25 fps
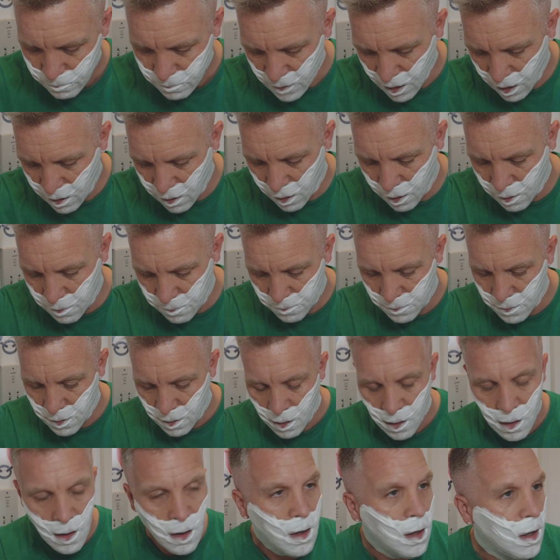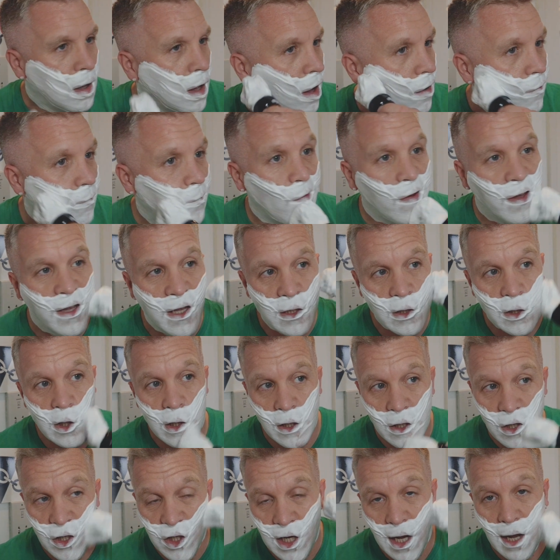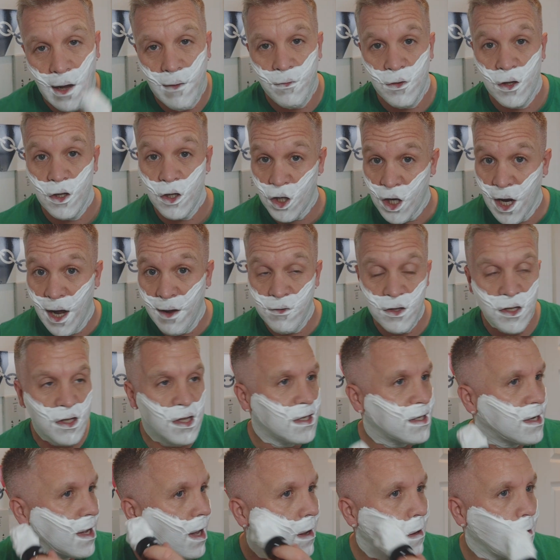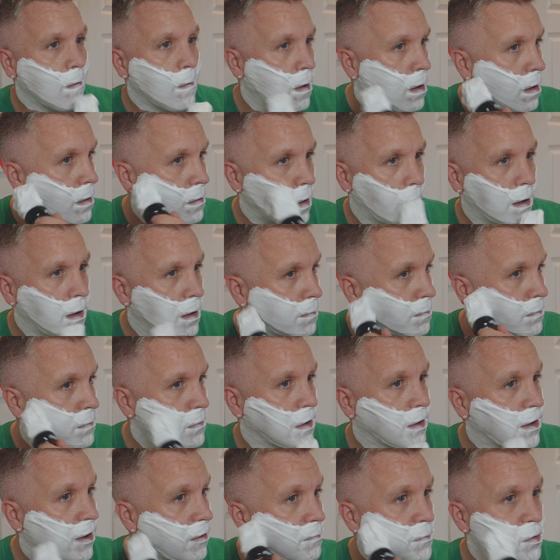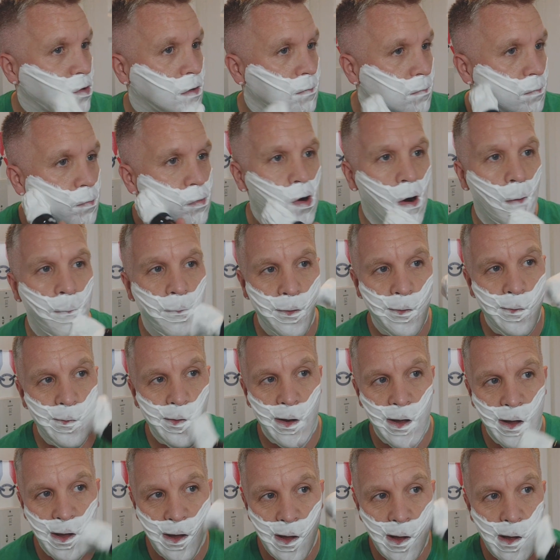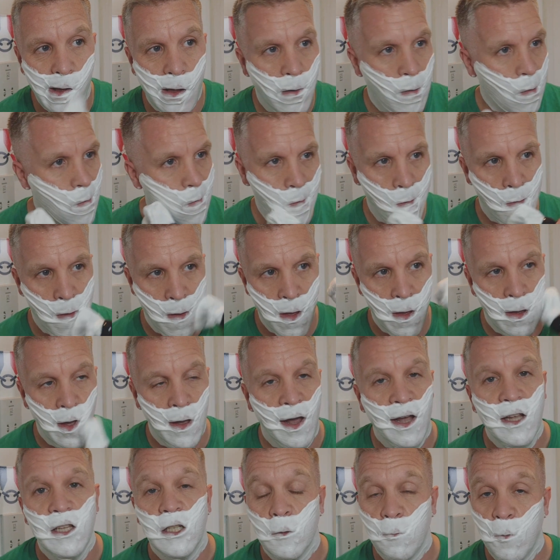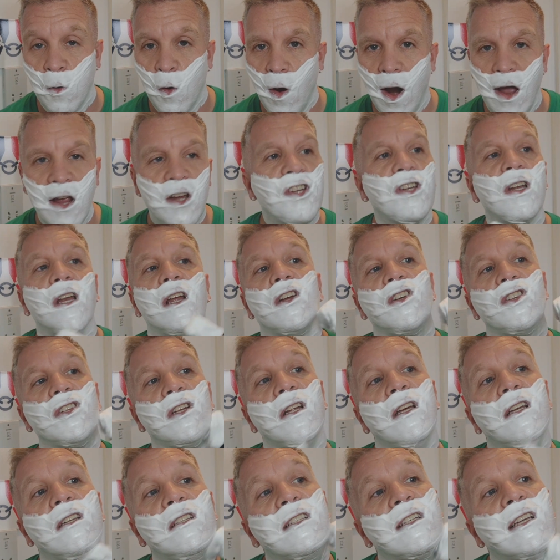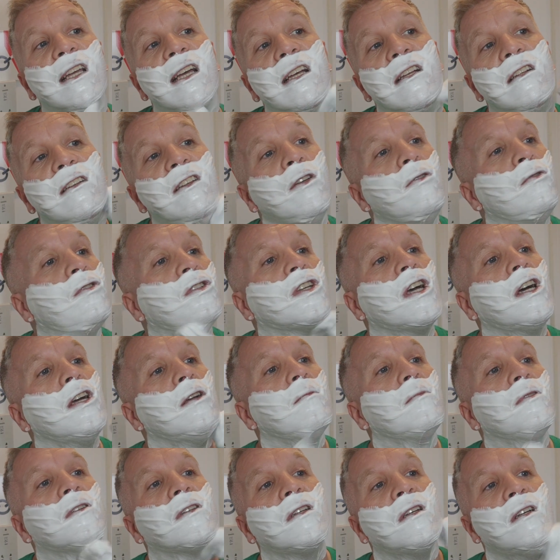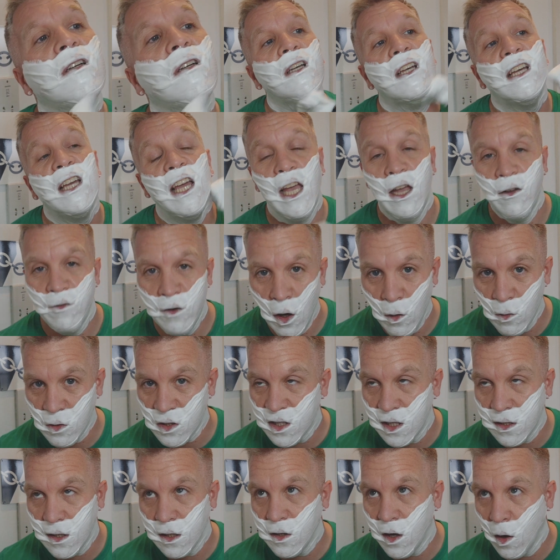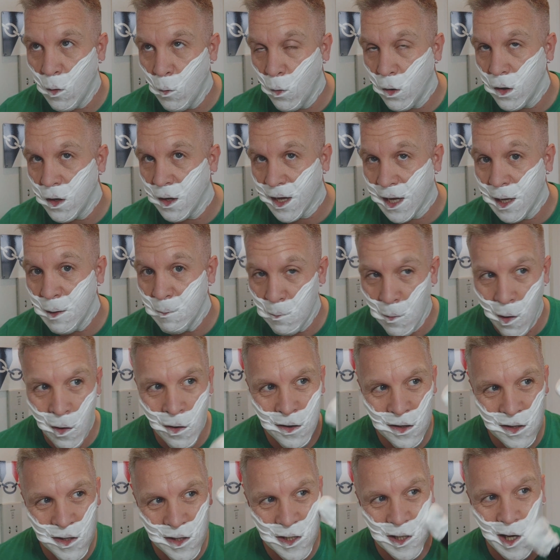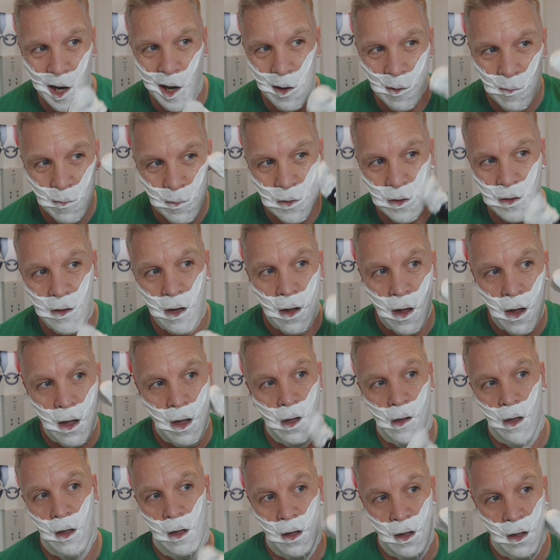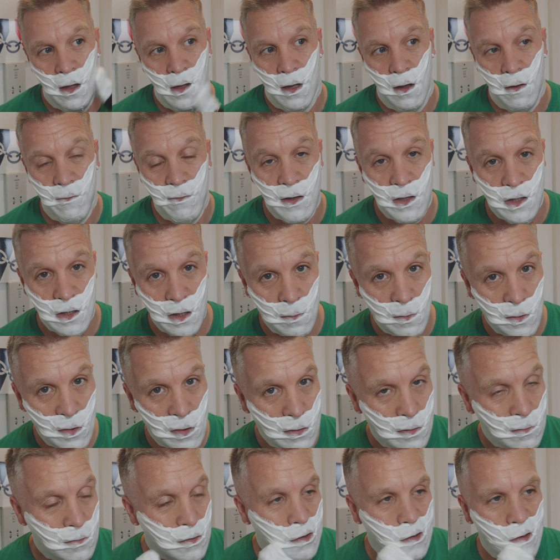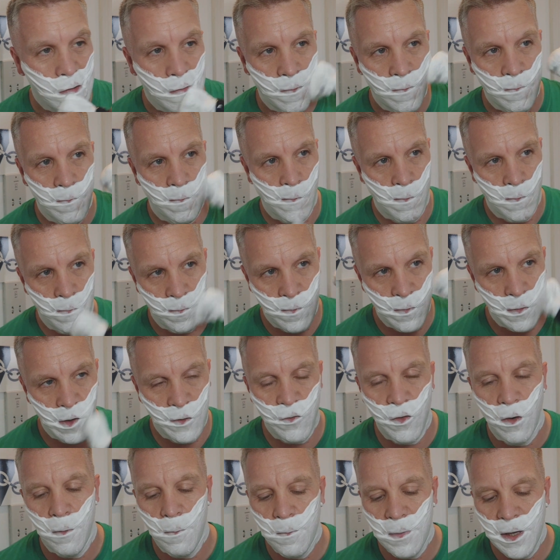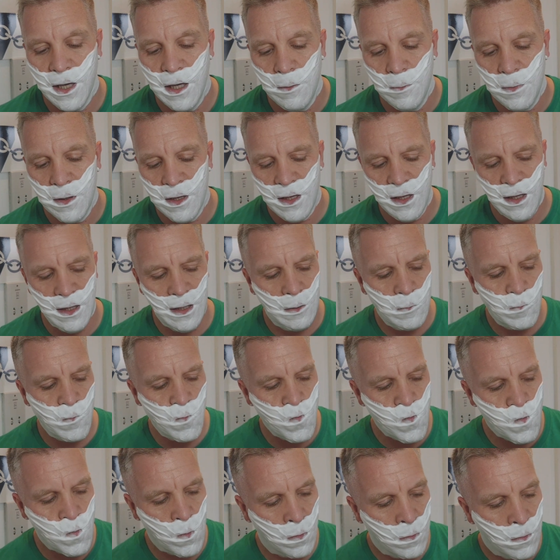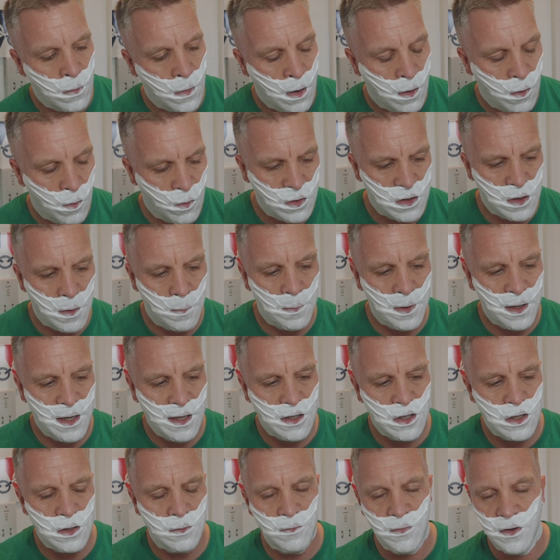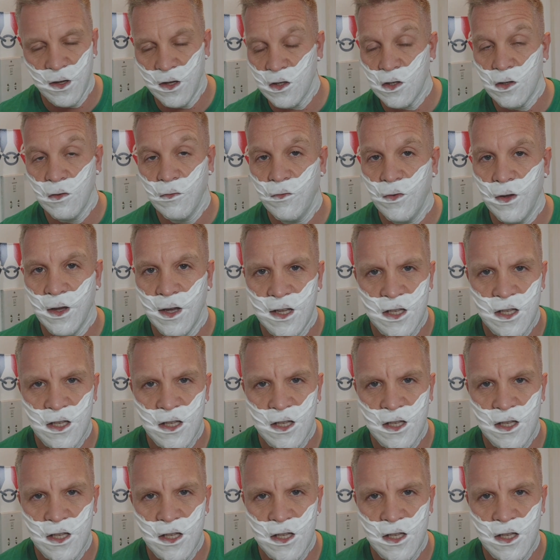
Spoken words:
And thank you to the shaves of the day. They're giving some proper inspiration actually to get new soaps. Even though I said I don't want to keep buying soaps, I've actually brought one. It's from BB, was it B something something?